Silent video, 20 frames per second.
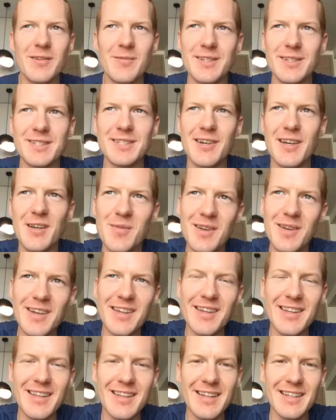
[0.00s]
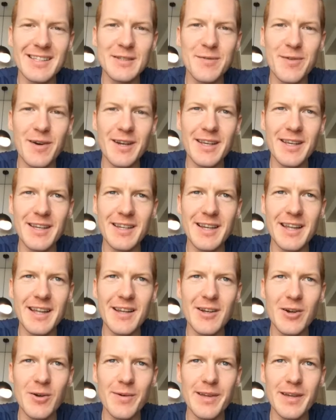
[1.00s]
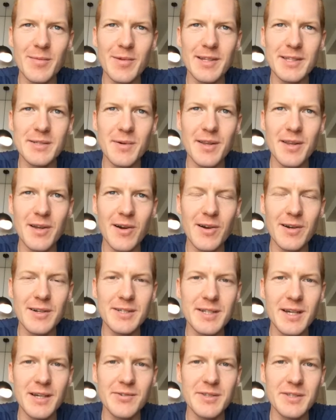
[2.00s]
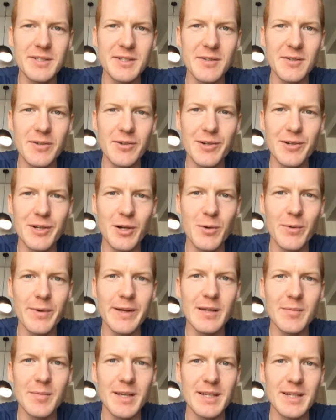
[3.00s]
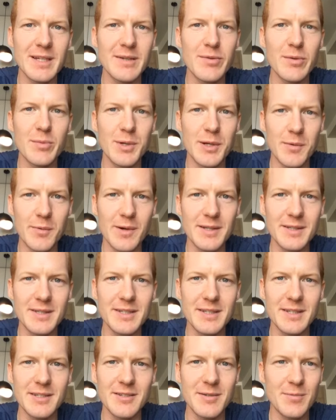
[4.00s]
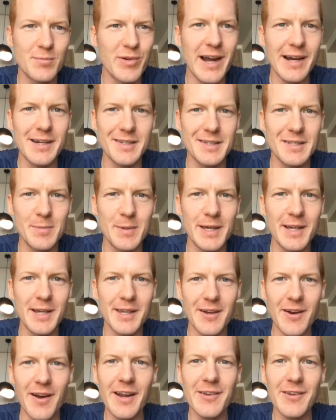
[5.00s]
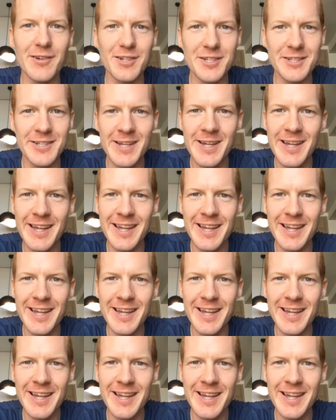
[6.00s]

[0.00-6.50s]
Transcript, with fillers: was telling me that's funny in Korea, but it's one of the hardest countries to learn Korean because everybody wants to practice speaking their English.